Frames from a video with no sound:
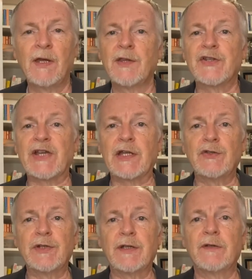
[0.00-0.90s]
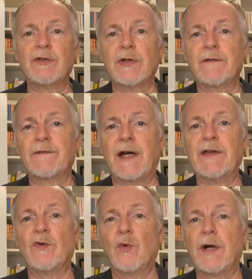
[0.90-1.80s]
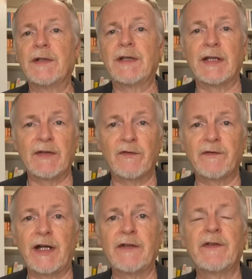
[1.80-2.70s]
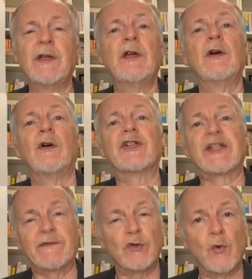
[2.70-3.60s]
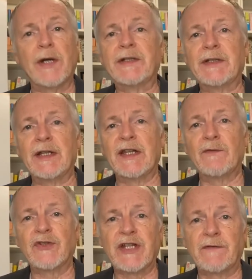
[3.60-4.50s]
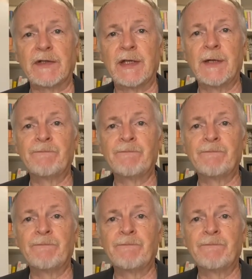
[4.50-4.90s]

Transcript: The second unit, Unit 501 at level 5, or 701 at level 7,